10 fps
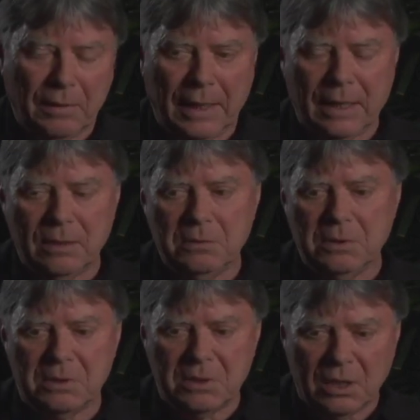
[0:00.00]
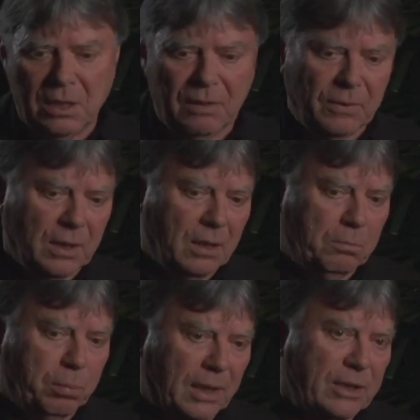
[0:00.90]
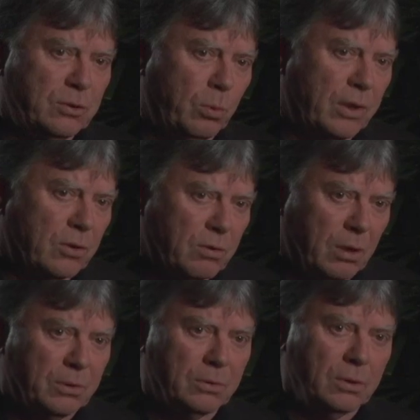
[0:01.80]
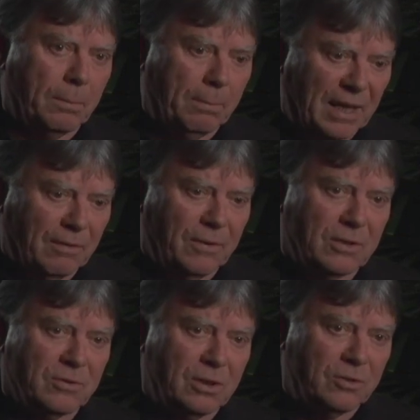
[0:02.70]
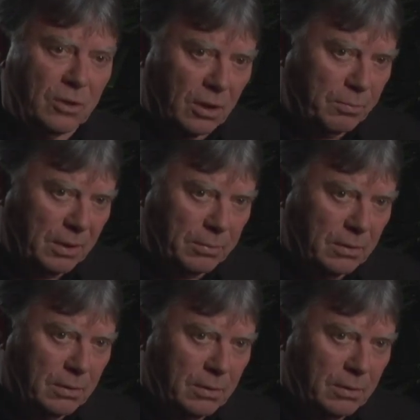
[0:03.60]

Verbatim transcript: And the significant place where the trouble manifests is young people.